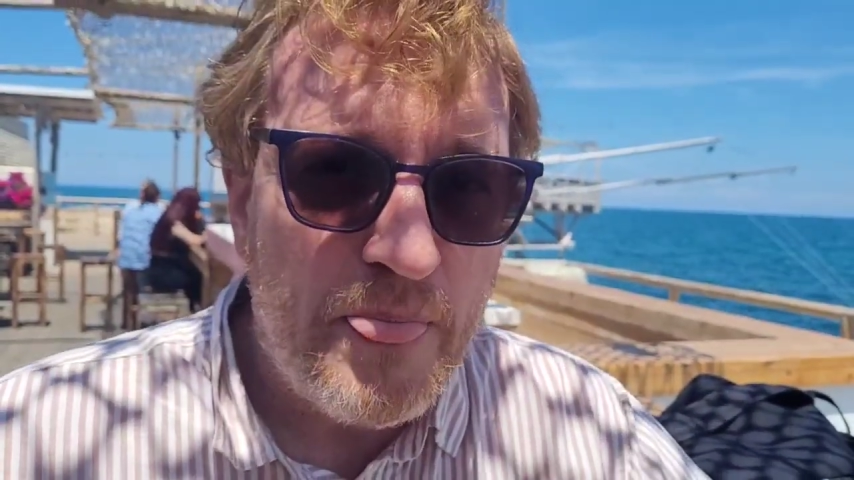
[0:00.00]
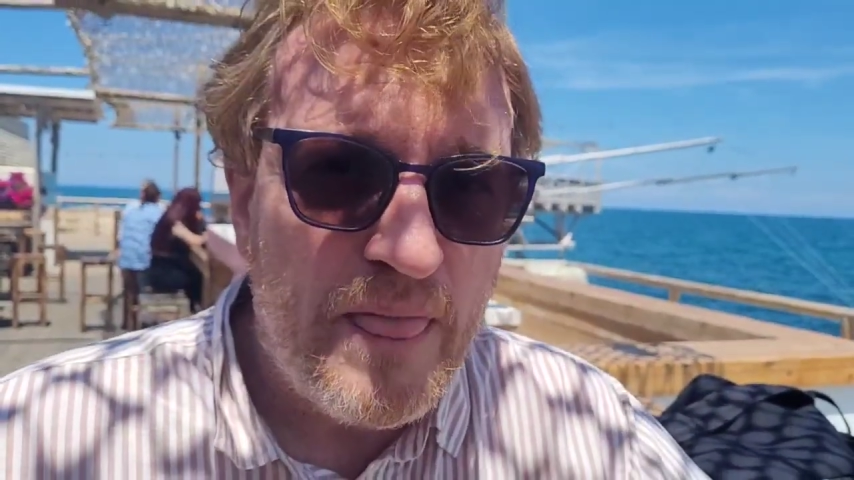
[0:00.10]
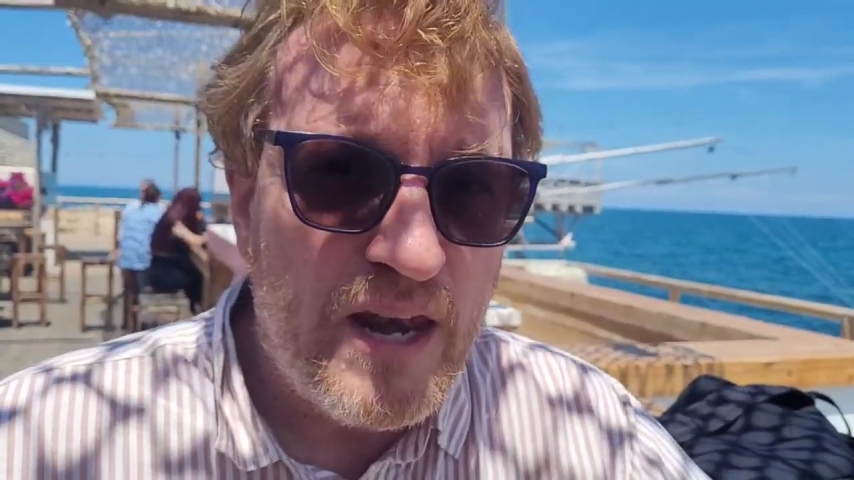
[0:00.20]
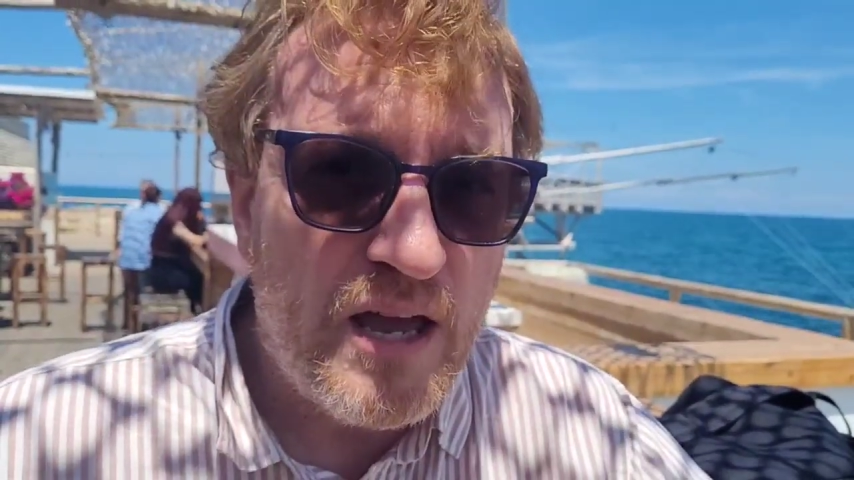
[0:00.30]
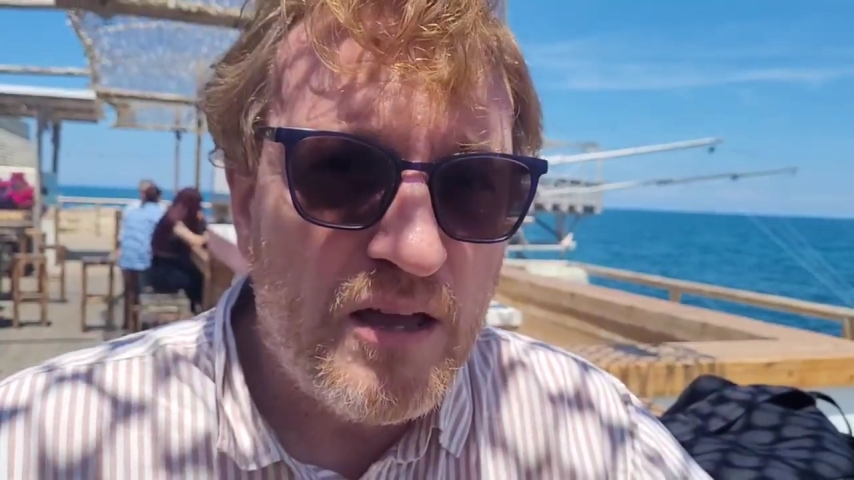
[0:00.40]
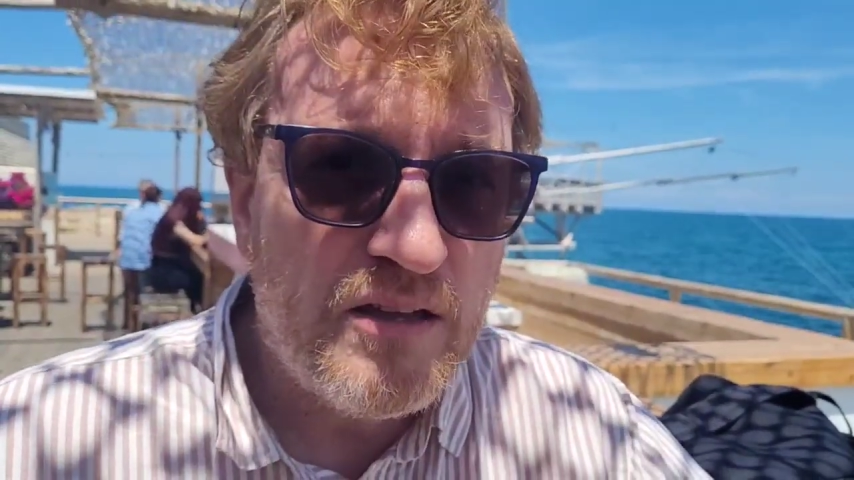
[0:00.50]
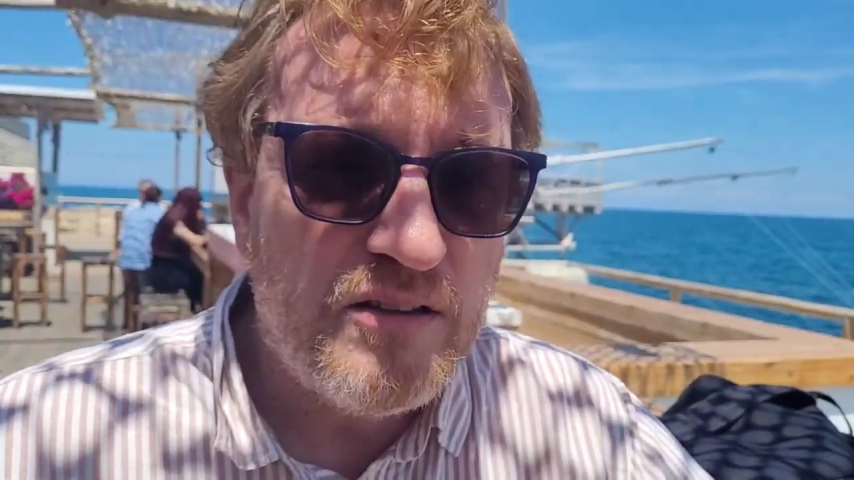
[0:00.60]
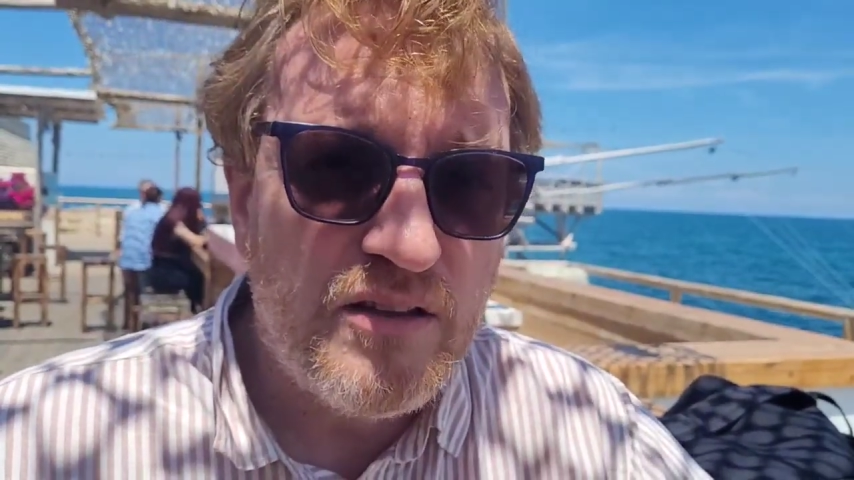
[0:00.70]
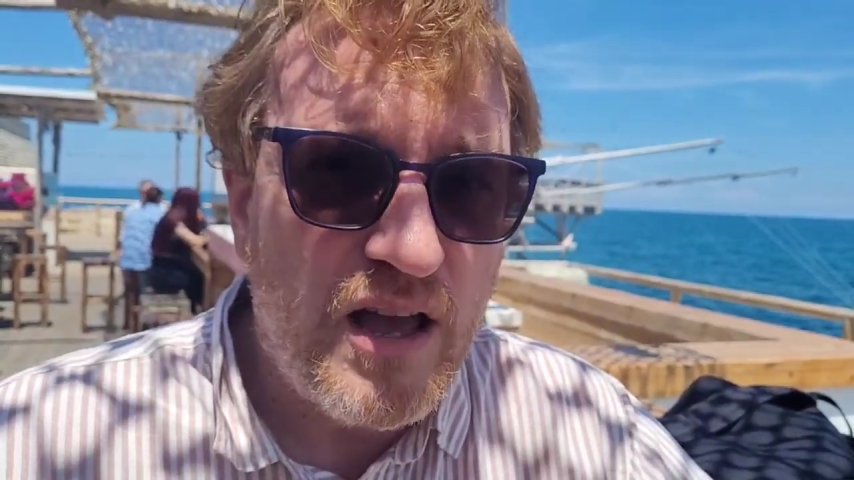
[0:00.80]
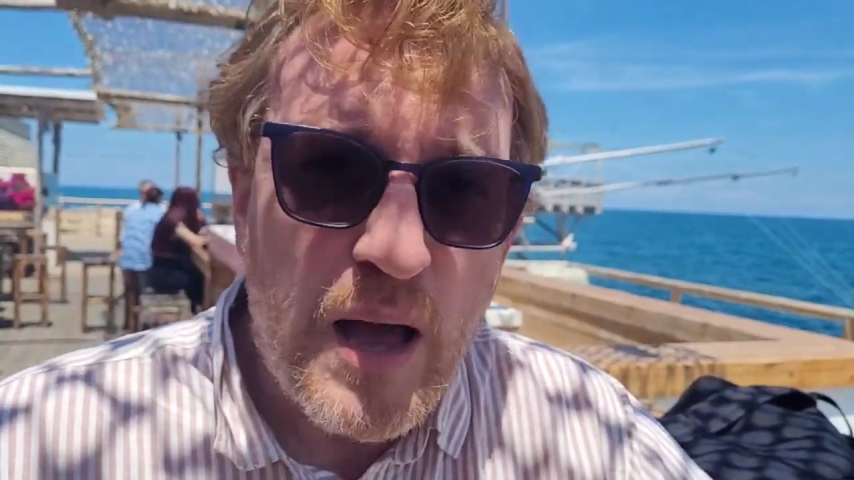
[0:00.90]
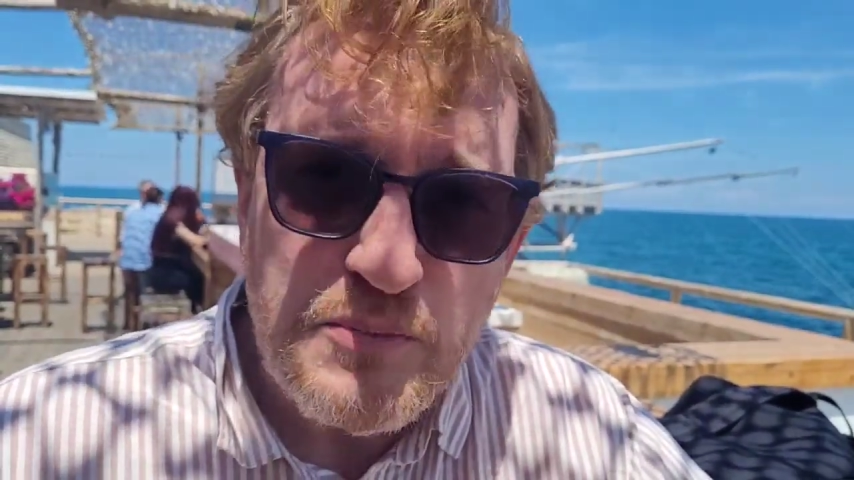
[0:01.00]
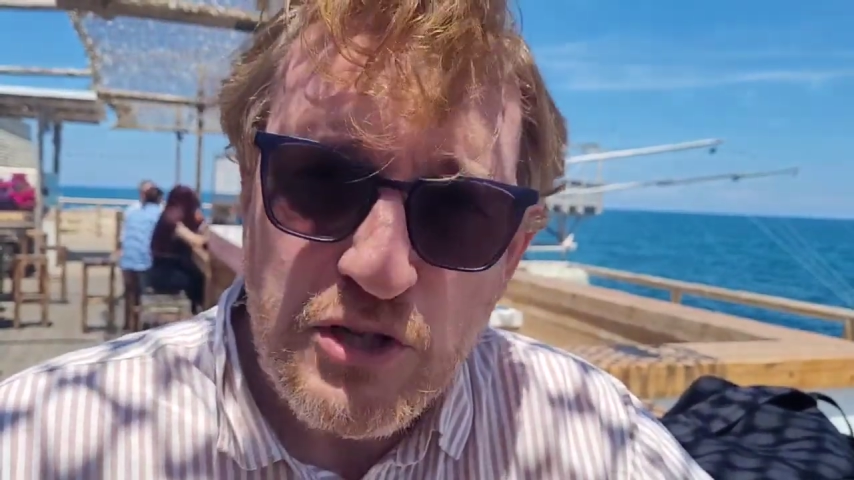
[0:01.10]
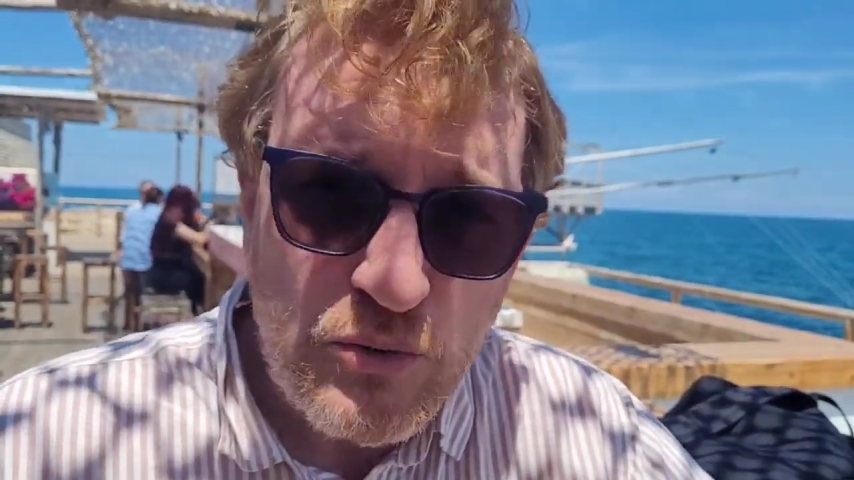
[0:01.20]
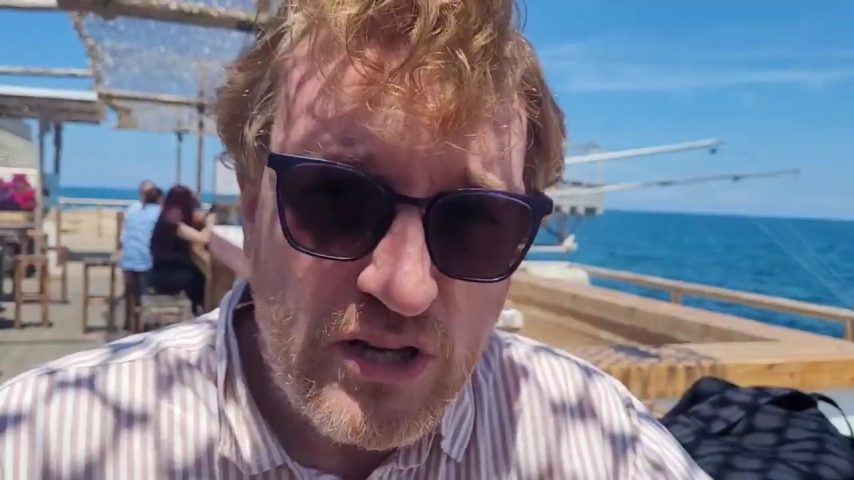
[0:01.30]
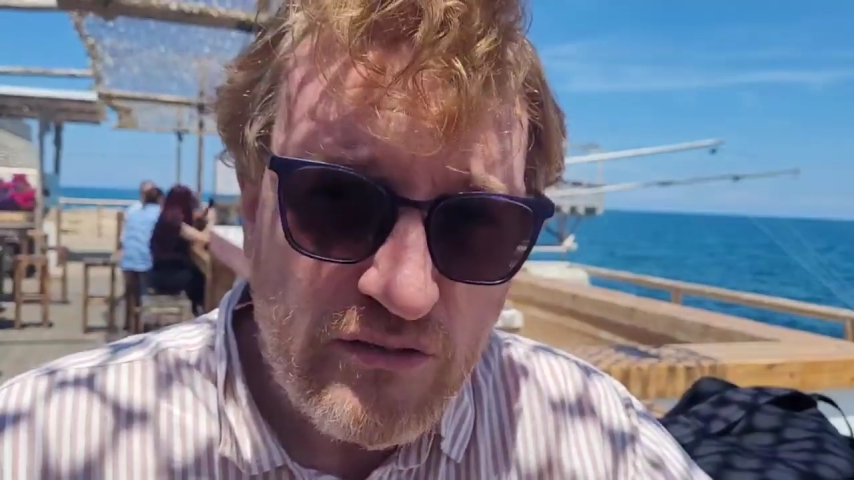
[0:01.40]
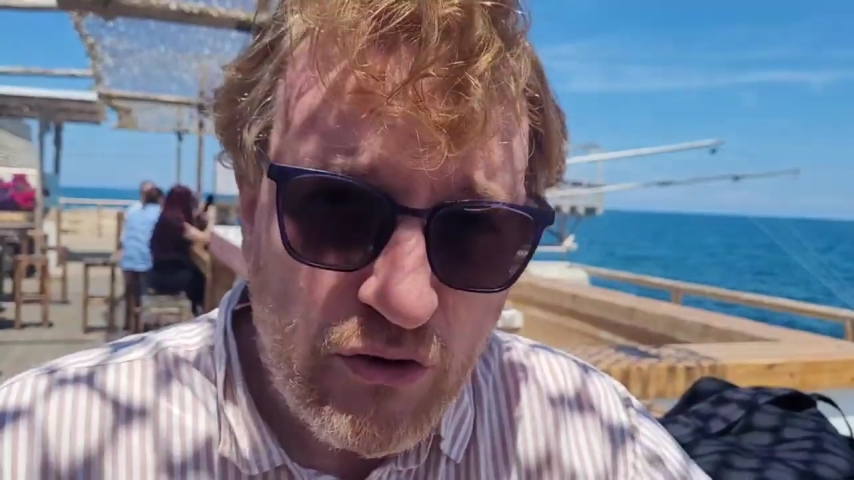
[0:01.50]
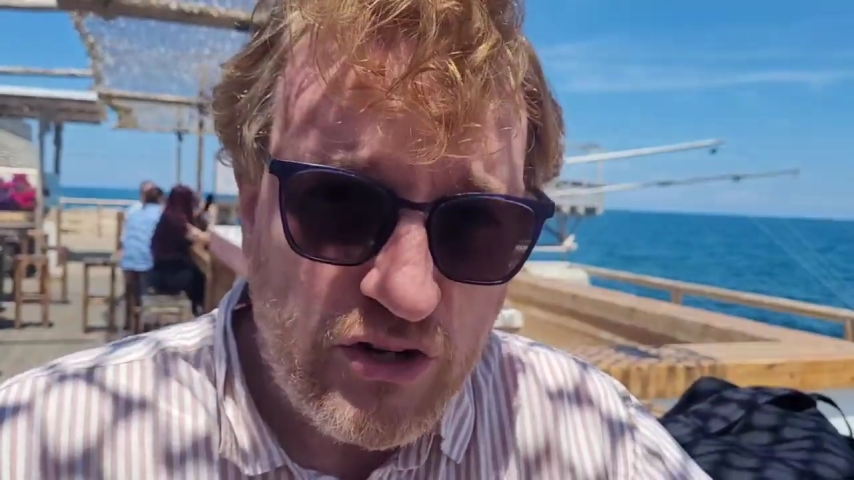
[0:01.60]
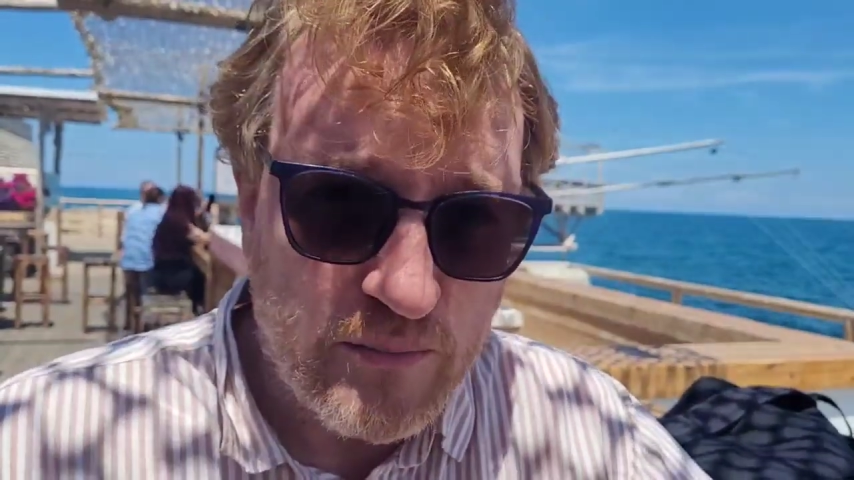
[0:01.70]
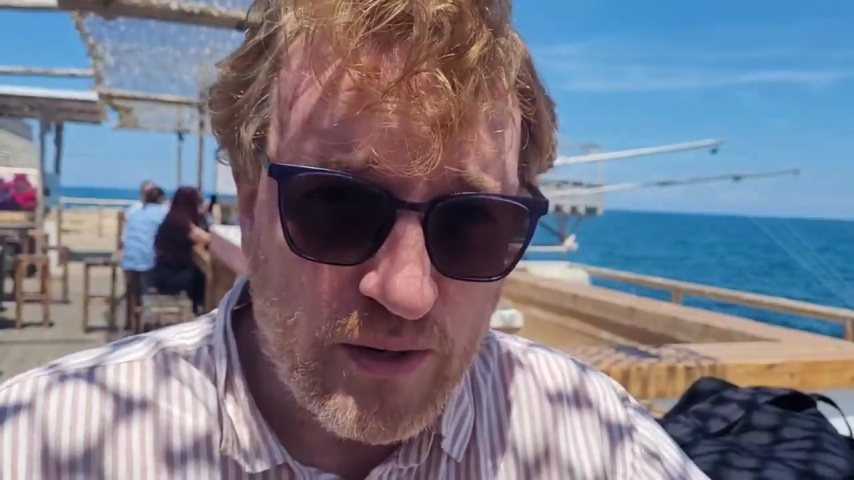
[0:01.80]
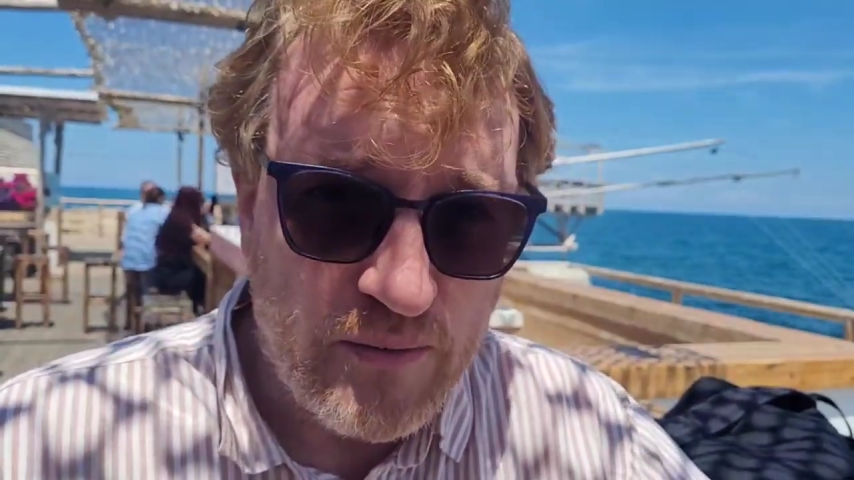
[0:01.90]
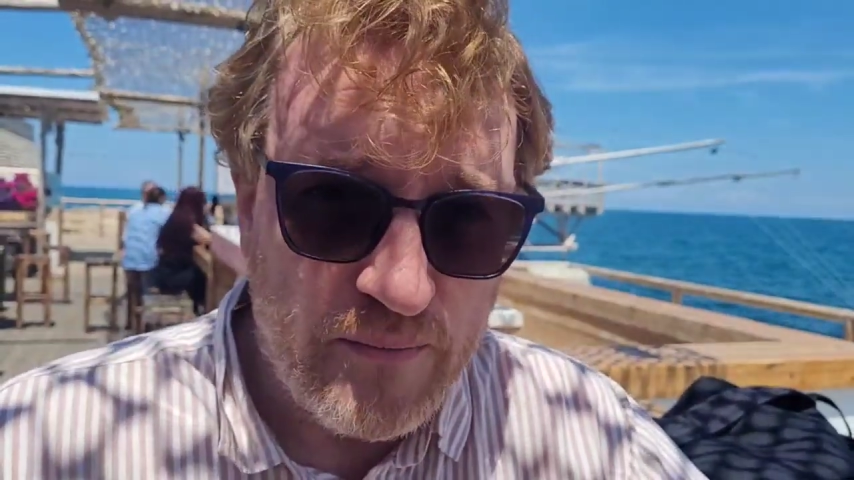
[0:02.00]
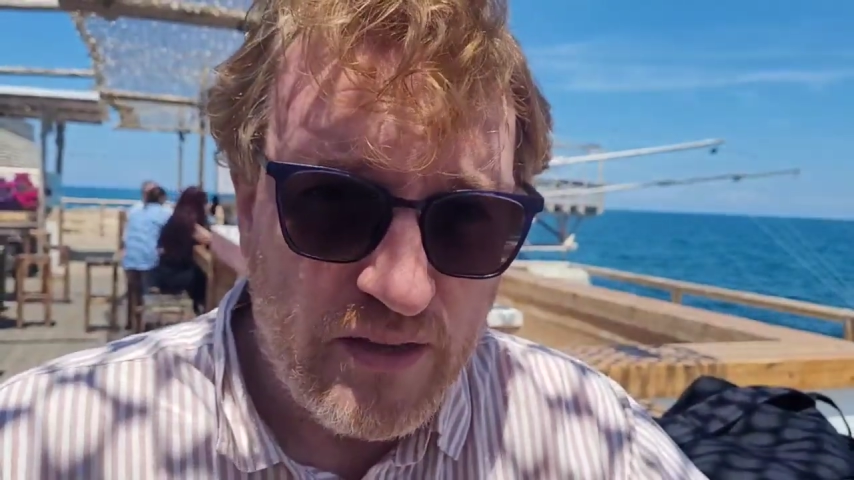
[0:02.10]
that are absolutely avoidable.